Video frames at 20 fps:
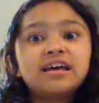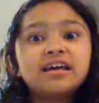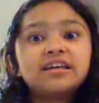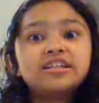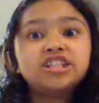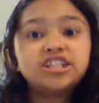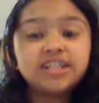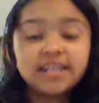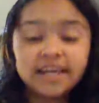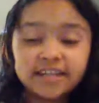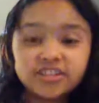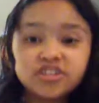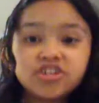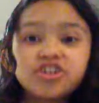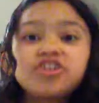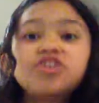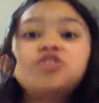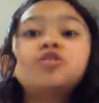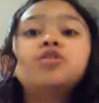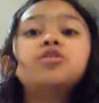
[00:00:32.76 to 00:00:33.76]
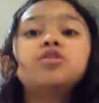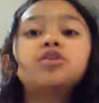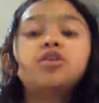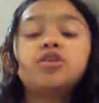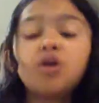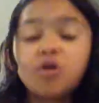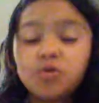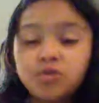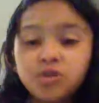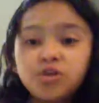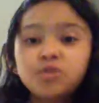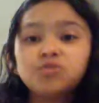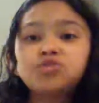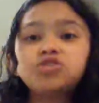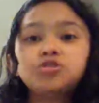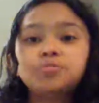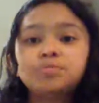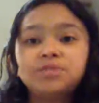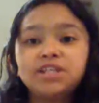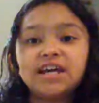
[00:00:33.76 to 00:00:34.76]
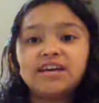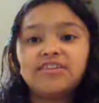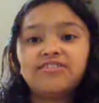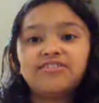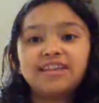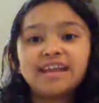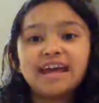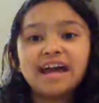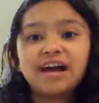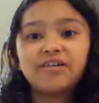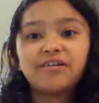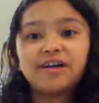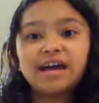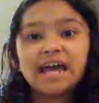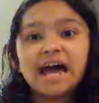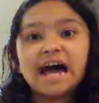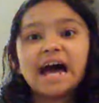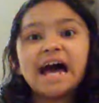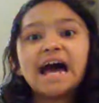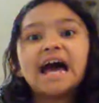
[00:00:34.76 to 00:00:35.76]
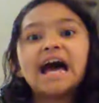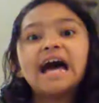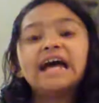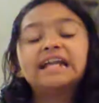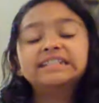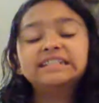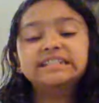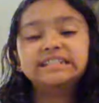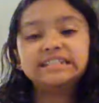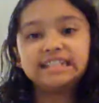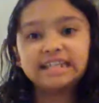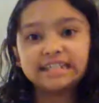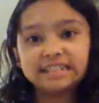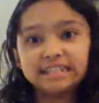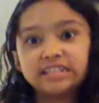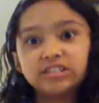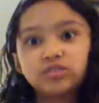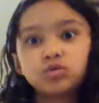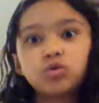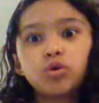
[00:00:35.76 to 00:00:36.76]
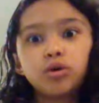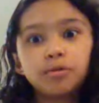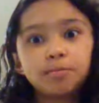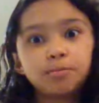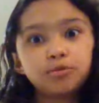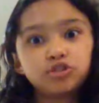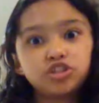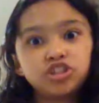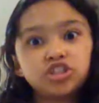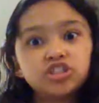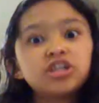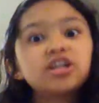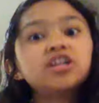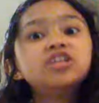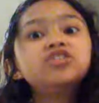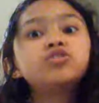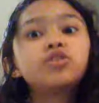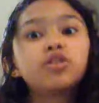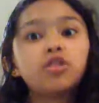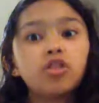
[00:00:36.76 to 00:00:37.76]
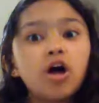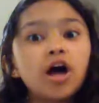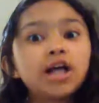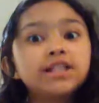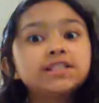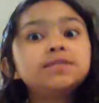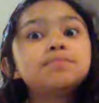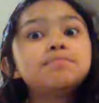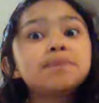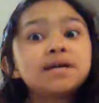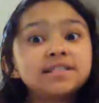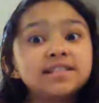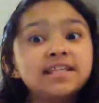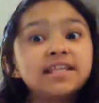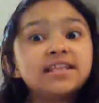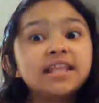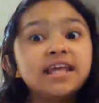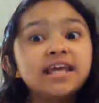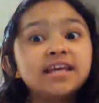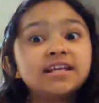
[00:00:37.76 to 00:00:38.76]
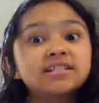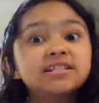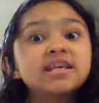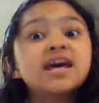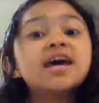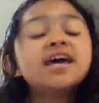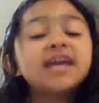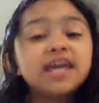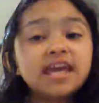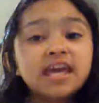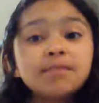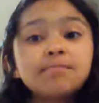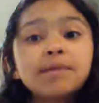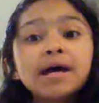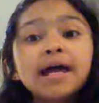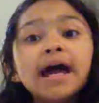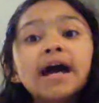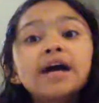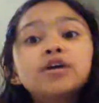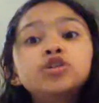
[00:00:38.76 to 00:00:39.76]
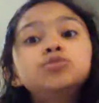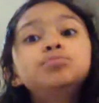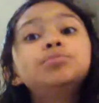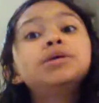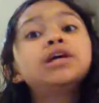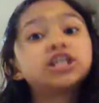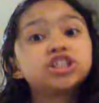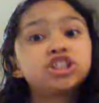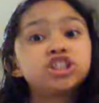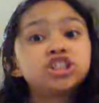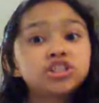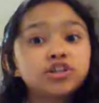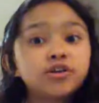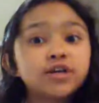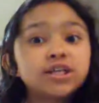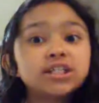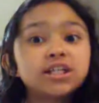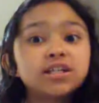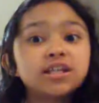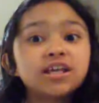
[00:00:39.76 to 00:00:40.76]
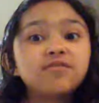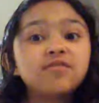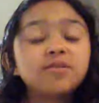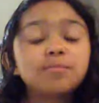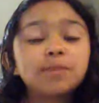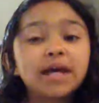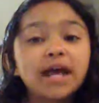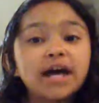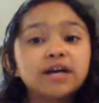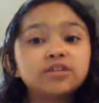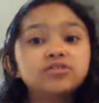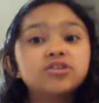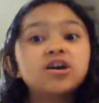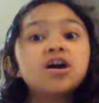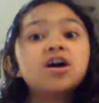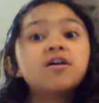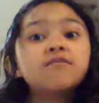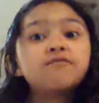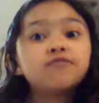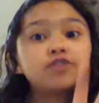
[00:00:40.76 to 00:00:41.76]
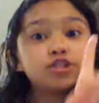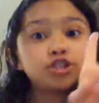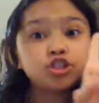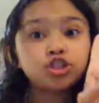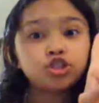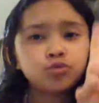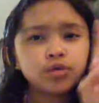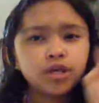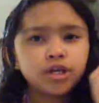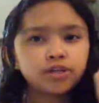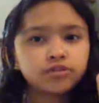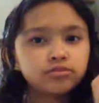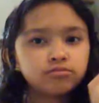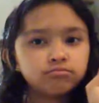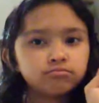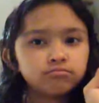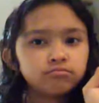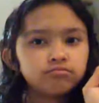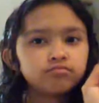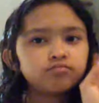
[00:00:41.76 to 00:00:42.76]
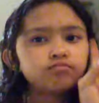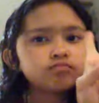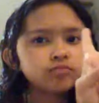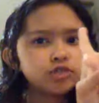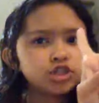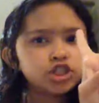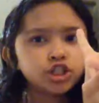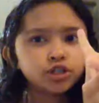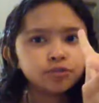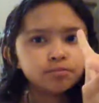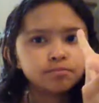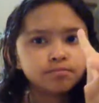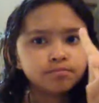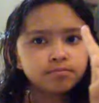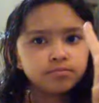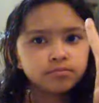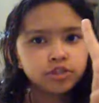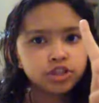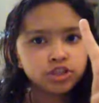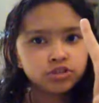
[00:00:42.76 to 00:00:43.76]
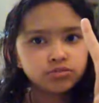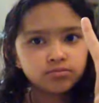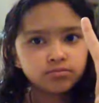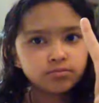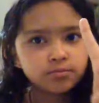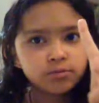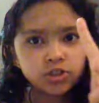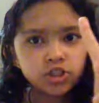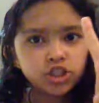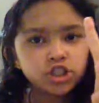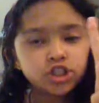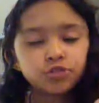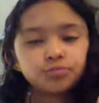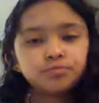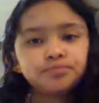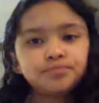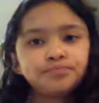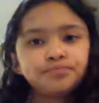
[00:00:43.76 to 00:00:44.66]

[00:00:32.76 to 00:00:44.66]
she has her U- own YouTube channel now, and yes, it's horrible. She's going to do lots of messy things in my house because she's going to live in my house for two years. Two. Just two.